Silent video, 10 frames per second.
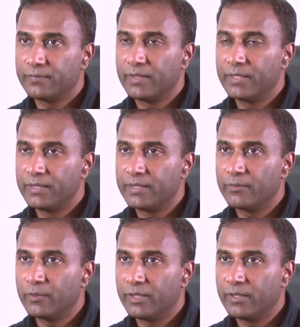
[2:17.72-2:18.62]
in
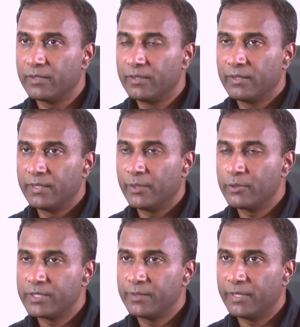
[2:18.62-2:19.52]
India where I
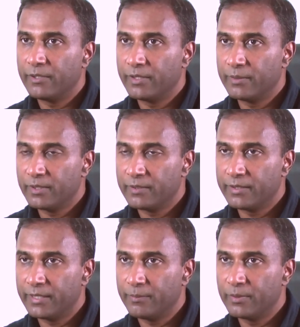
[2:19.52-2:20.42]
would see my grandmother
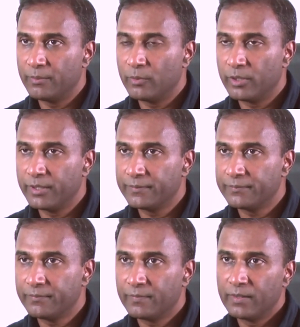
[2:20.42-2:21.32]
get up in the morning,
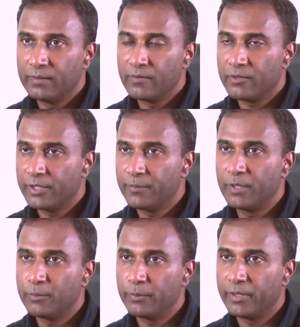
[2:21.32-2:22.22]
30
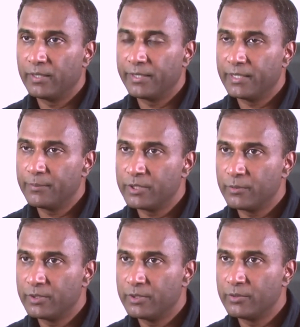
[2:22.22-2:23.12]
people would be lined up, she
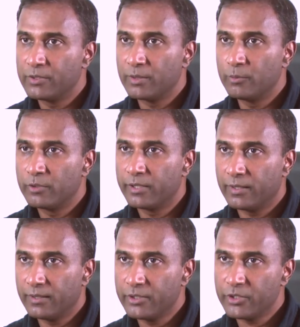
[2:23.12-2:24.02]
would do Samudrika
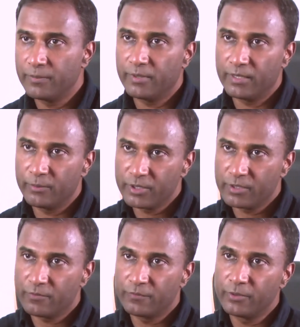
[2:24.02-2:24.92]
Lakshanam on them, which
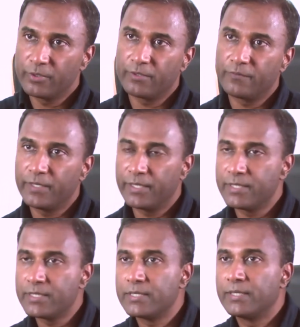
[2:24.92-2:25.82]
is review their
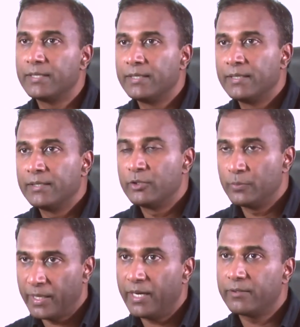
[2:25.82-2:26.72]
face, do
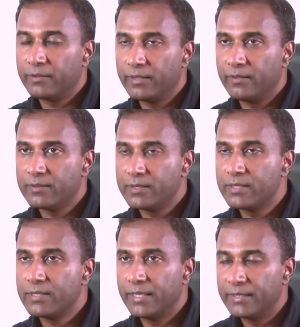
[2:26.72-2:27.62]
pattern
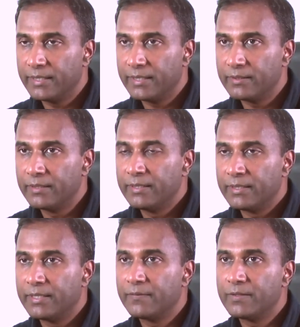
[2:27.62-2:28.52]
analysis, and
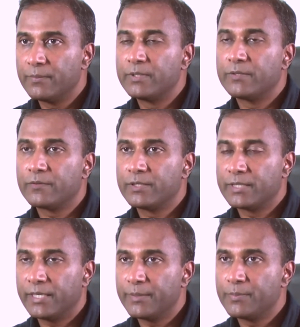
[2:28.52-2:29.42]
then give them
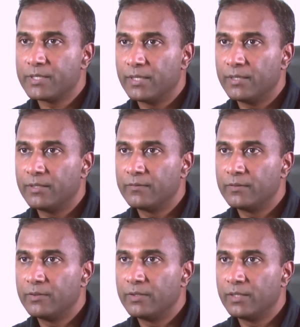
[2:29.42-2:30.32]
different types of
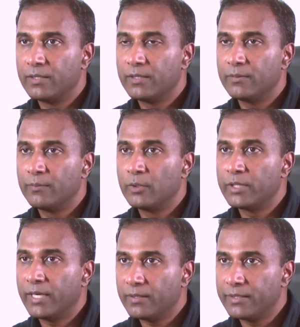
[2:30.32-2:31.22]
uh,
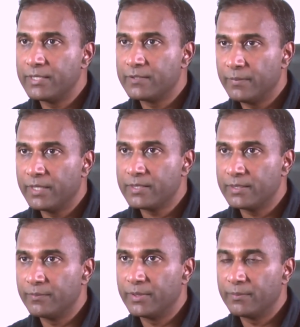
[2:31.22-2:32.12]
modalities of
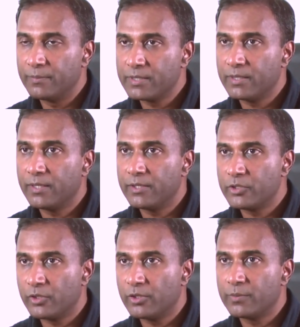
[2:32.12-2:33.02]
medicine, be it
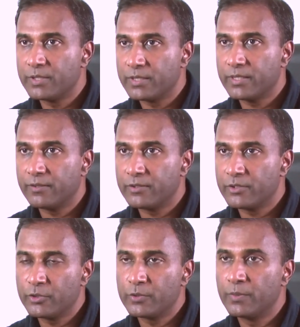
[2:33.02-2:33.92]
massage, herbs, etc.
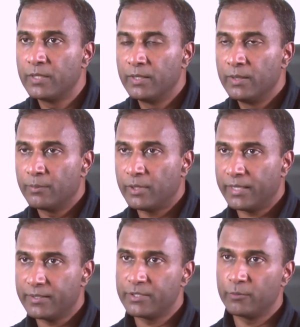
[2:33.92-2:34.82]
So she was
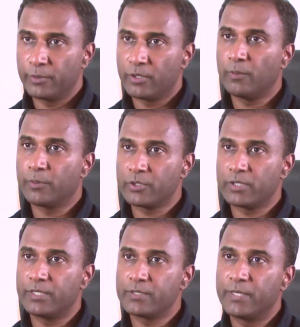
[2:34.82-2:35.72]
practicing what we call
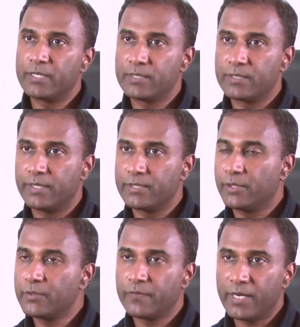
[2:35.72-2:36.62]
personalized medicine today.
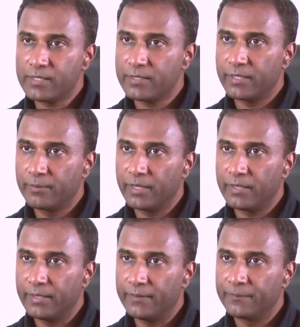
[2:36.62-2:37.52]
So I was fascinated
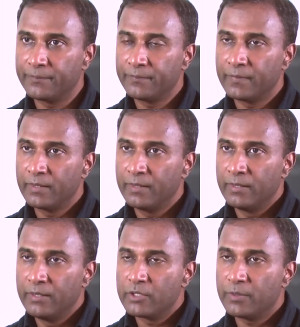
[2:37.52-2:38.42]
by that.
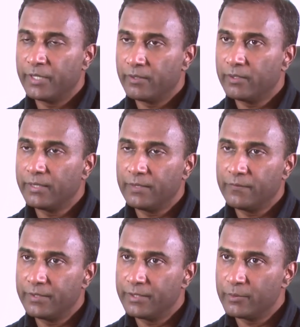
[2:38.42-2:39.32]
So my early
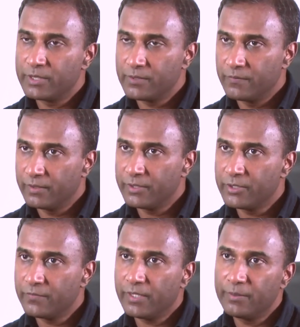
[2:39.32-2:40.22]
life in India was this village
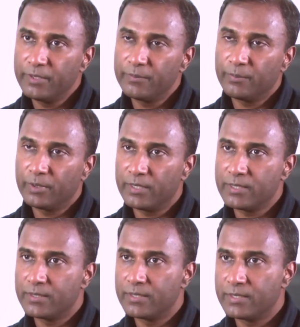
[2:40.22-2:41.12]
environment
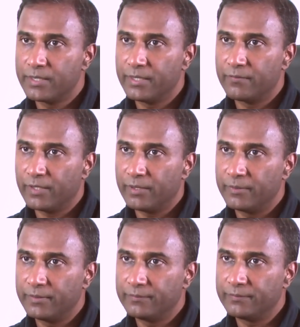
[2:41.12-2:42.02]
plus the city environment,